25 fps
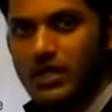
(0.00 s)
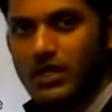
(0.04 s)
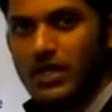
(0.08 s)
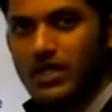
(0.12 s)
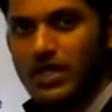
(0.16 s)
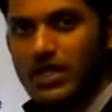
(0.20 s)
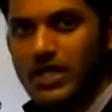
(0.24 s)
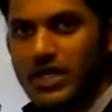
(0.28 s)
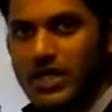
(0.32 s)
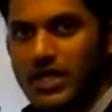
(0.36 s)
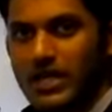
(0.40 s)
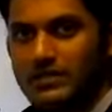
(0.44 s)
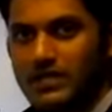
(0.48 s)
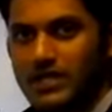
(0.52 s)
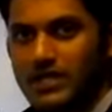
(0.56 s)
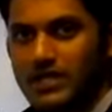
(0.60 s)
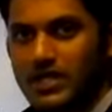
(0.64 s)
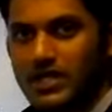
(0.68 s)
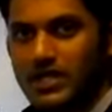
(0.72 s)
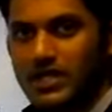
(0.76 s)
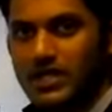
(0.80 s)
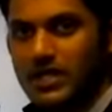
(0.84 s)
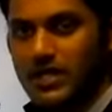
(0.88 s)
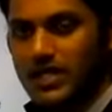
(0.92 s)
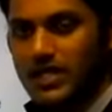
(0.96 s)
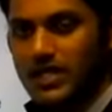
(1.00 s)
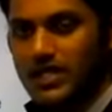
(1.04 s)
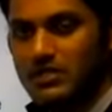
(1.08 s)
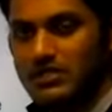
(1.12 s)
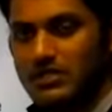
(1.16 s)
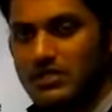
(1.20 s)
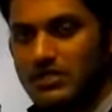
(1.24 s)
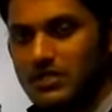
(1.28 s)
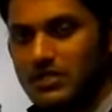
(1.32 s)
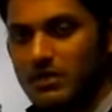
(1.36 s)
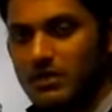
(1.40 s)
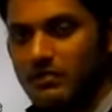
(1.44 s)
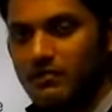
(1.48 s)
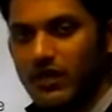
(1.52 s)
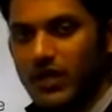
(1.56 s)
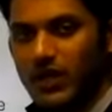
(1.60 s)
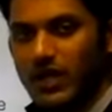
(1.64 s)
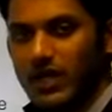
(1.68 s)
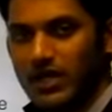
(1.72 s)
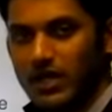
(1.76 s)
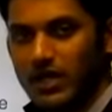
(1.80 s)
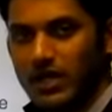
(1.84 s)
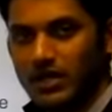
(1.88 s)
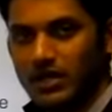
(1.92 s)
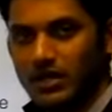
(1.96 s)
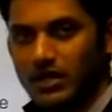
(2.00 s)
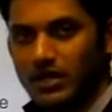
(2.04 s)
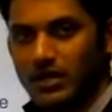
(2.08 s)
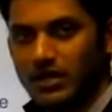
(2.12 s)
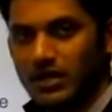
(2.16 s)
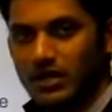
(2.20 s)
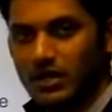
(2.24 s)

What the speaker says: indicates the critical system failure,